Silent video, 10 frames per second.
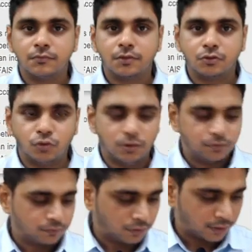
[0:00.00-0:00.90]
Cool.
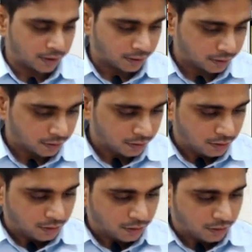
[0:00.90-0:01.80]
Okay.
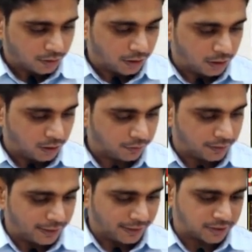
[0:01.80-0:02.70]
Now
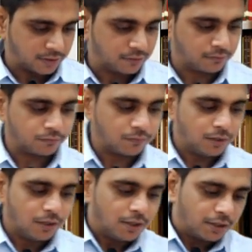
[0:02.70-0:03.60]
next,
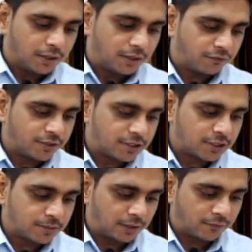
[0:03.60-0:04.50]

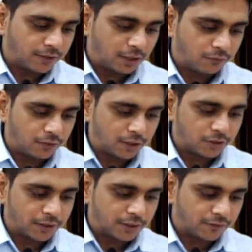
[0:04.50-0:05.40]
differences between, now we are
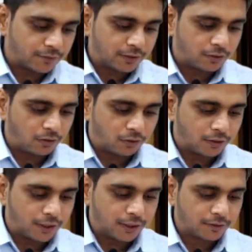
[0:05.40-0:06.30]
doing difference between
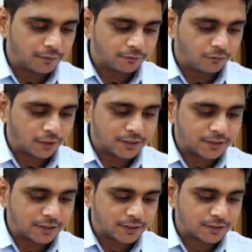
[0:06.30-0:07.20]
audit,
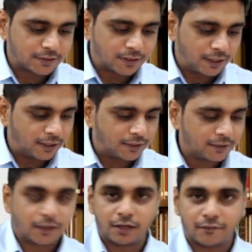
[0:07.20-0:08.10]
forensics and
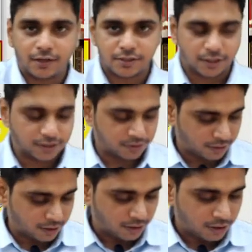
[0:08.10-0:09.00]
investigation.
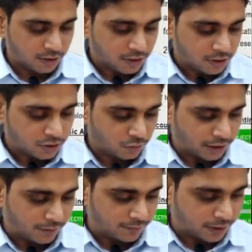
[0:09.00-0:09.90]
Okay, so what
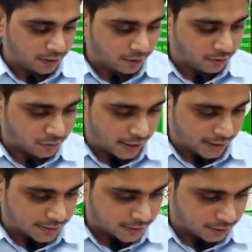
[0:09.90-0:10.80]
I'm telling you to
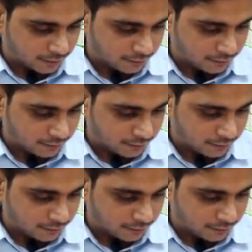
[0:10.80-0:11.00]
cancel,